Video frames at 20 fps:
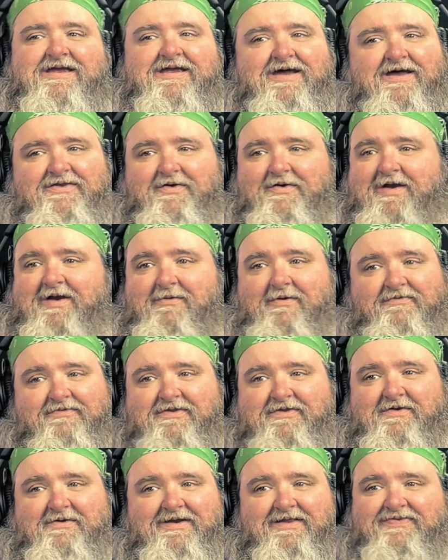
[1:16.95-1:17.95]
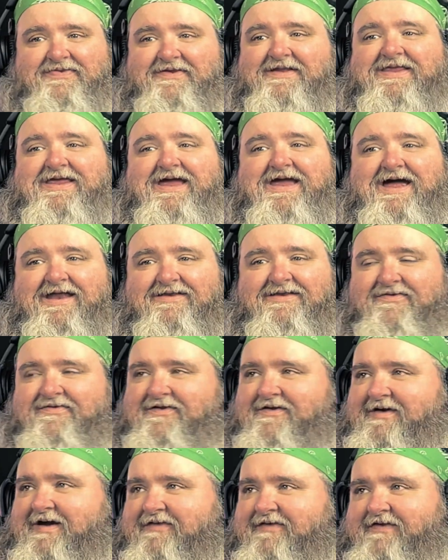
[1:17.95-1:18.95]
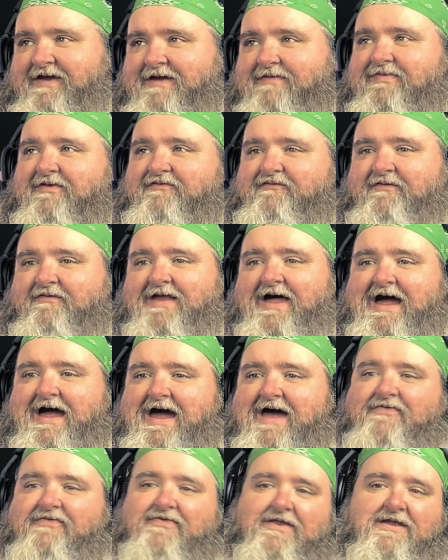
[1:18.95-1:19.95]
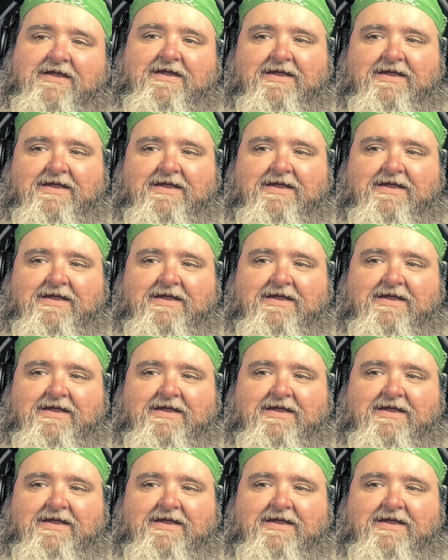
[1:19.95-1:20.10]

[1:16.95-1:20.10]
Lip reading: I told her I wasn't doing it to the end, so I saved this for last.